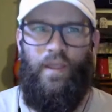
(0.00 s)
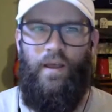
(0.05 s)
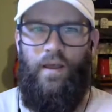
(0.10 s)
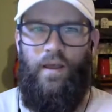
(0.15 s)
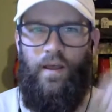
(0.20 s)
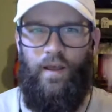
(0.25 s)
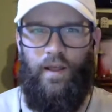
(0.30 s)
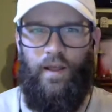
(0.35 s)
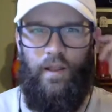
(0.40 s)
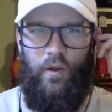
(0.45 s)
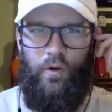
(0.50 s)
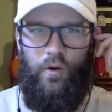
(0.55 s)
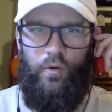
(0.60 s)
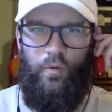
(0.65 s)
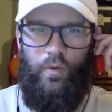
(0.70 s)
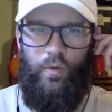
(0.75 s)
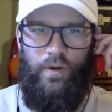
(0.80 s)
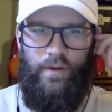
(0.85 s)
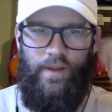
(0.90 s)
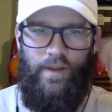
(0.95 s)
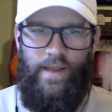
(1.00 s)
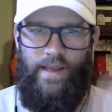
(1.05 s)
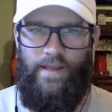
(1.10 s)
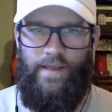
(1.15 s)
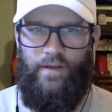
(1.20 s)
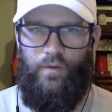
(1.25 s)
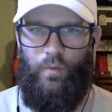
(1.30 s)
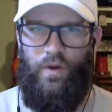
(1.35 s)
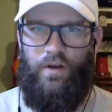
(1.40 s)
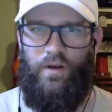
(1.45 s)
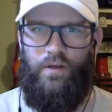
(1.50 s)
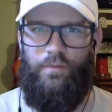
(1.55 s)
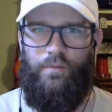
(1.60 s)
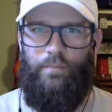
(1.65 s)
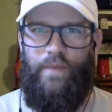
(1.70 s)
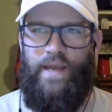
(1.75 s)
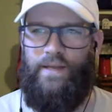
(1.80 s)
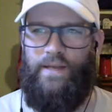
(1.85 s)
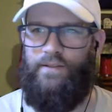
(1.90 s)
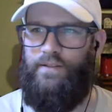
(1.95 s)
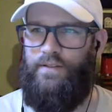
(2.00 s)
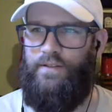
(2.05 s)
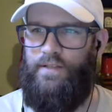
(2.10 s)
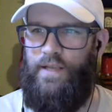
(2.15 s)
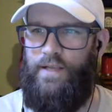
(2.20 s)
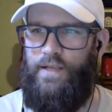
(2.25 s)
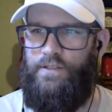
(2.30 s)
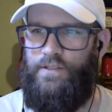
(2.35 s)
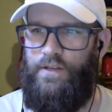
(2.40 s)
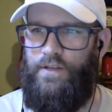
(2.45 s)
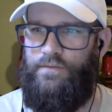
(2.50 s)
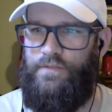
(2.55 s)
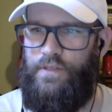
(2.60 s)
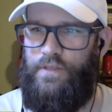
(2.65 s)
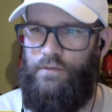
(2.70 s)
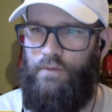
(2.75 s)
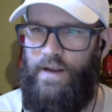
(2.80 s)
Hello, and welcome back to THFC